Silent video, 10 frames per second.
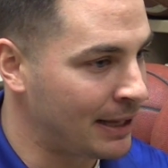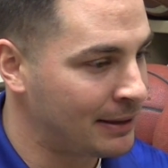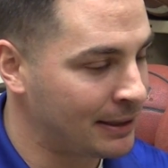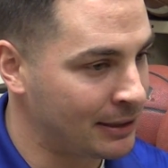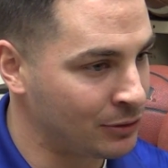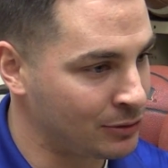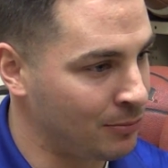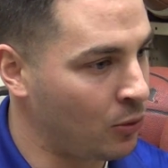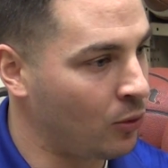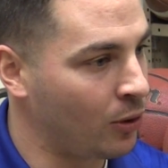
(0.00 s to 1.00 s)
I think it was
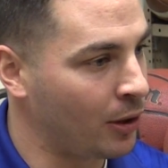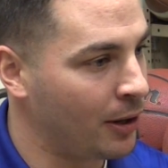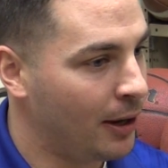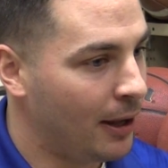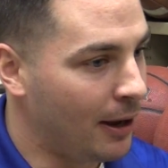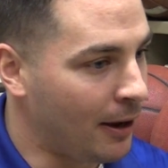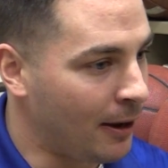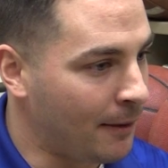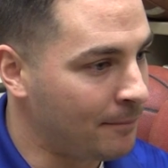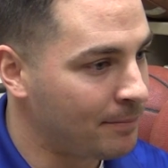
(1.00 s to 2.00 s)
more
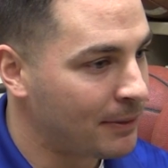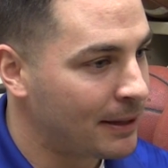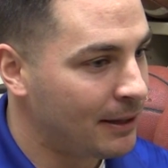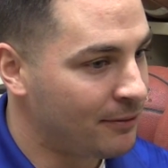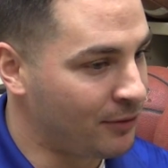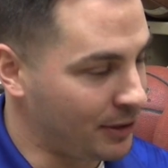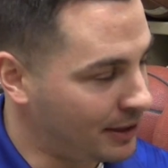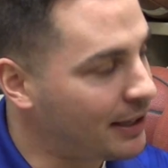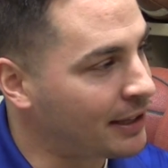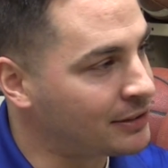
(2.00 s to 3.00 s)
um, for the
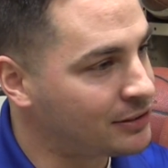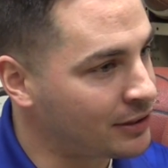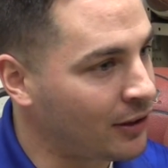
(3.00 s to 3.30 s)
kids.